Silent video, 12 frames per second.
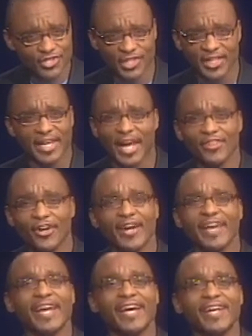together
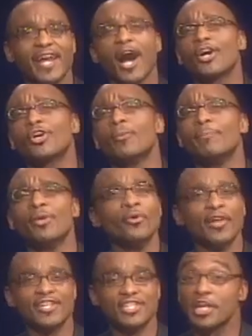in a
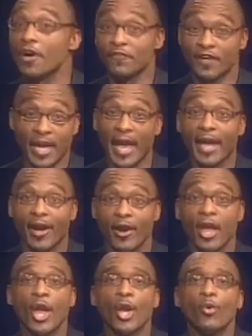community of care.
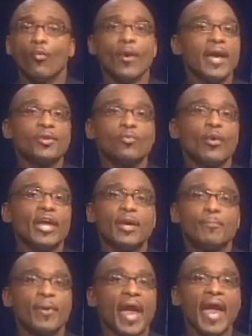When we
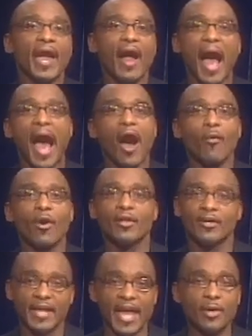bear our
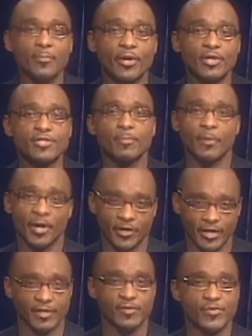neighbor's
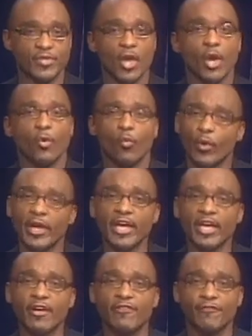burdens,
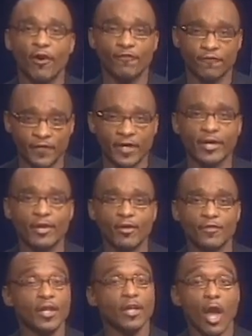we fulfill
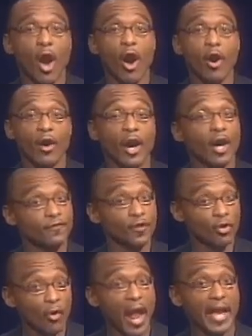the law of
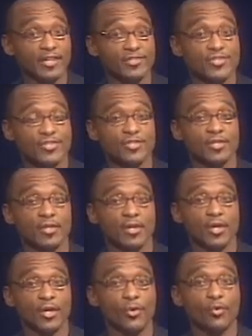Christ,
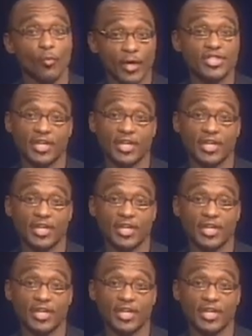which